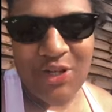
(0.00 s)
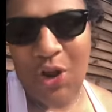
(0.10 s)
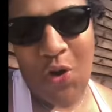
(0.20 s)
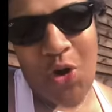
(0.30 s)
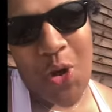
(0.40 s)
is
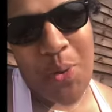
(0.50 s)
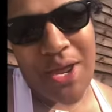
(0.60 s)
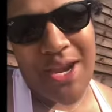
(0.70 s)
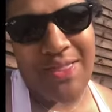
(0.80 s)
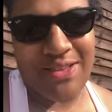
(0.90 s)

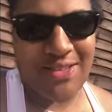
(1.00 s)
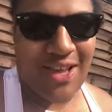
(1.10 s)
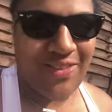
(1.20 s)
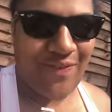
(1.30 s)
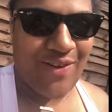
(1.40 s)
glowing in the
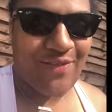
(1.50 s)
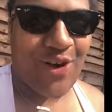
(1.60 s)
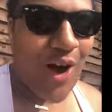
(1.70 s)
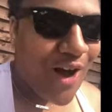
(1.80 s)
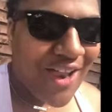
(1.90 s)
sun. They think I've
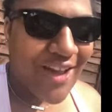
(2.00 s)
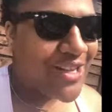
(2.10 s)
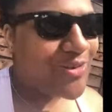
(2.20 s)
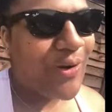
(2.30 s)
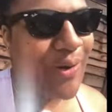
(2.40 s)
got
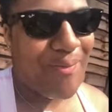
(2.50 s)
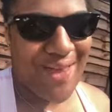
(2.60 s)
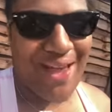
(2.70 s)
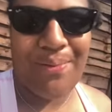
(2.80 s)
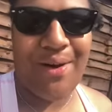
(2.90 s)
highlighter on or
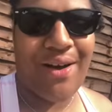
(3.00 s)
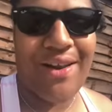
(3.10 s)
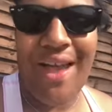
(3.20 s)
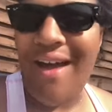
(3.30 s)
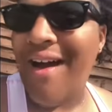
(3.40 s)
makeup on.